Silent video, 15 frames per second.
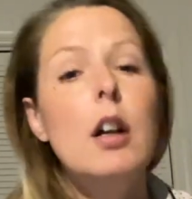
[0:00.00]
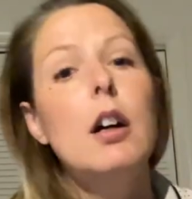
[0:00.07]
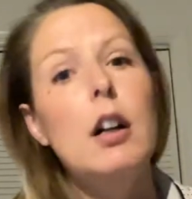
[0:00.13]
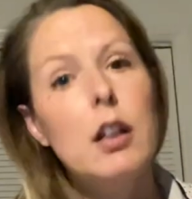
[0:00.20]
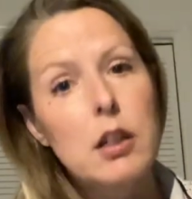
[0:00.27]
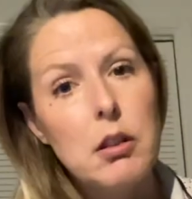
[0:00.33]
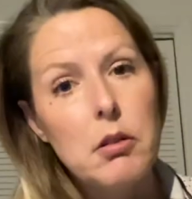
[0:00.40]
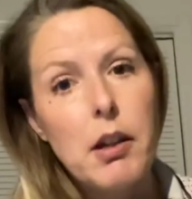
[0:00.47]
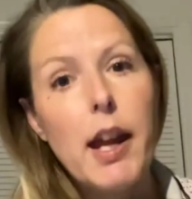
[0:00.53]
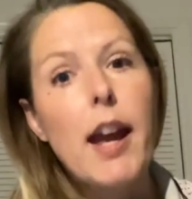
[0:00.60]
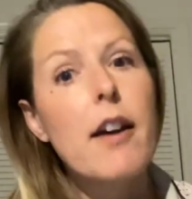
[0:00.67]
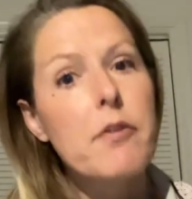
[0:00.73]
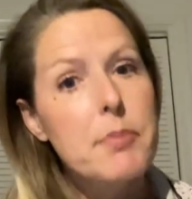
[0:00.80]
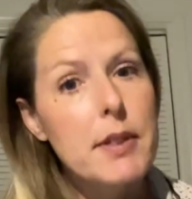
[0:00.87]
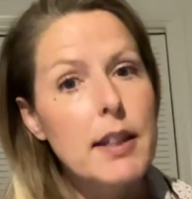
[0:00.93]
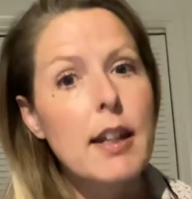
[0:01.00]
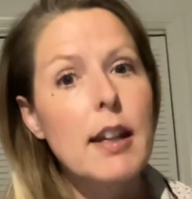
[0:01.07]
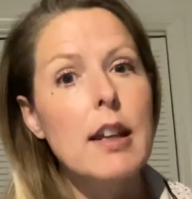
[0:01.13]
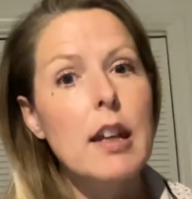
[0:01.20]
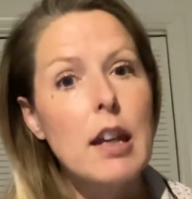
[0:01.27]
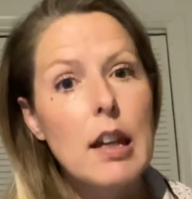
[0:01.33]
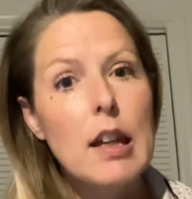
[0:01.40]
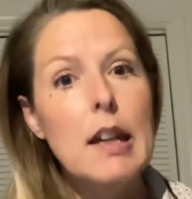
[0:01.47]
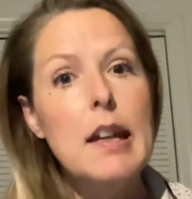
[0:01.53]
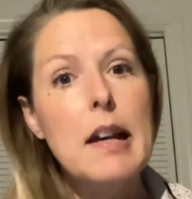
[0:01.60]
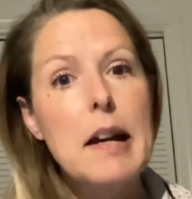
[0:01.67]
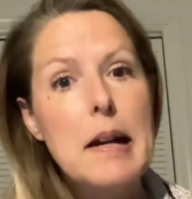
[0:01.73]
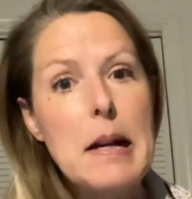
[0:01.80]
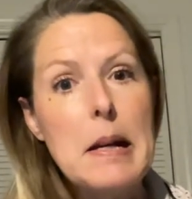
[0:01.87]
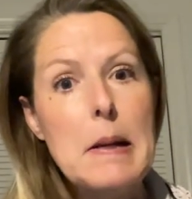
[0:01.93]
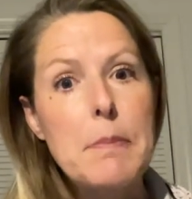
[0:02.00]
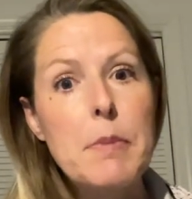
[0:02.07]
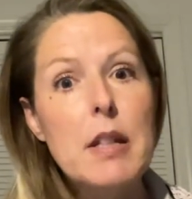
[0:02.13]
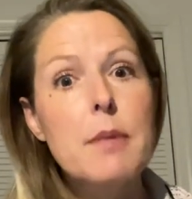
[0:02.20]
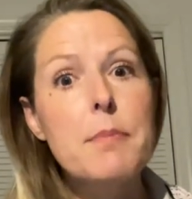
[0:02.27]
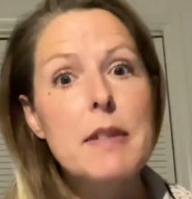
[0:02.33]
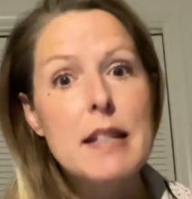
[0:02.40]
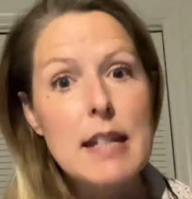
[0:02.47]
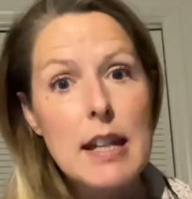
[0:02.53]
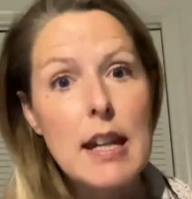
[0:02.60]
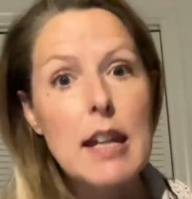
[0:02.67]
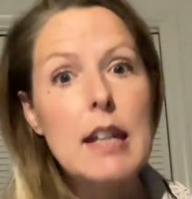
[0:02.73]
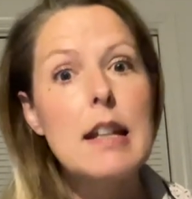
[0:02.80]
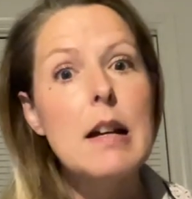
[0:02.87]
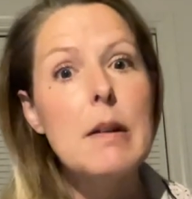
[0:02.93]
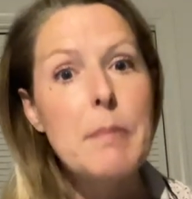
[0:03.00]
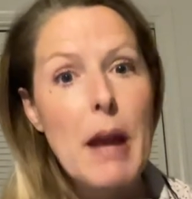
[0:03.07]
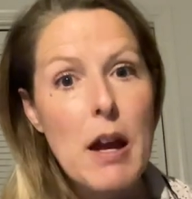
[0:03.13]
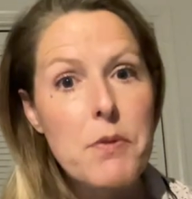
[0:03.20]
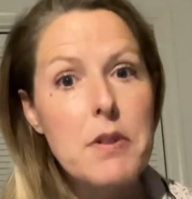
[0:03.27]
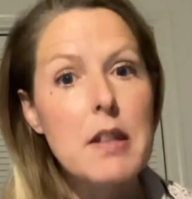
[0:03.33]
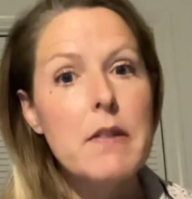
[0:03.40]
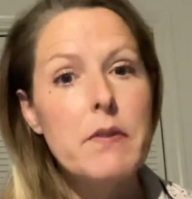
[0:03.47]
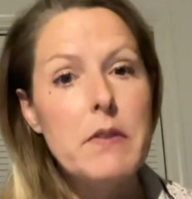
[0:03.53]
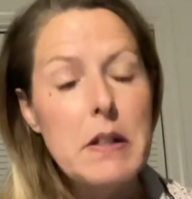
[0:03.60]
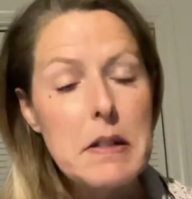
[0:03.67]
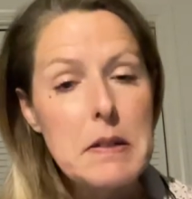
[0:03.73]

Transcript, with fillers: Although I have been getting um, an obscene amount of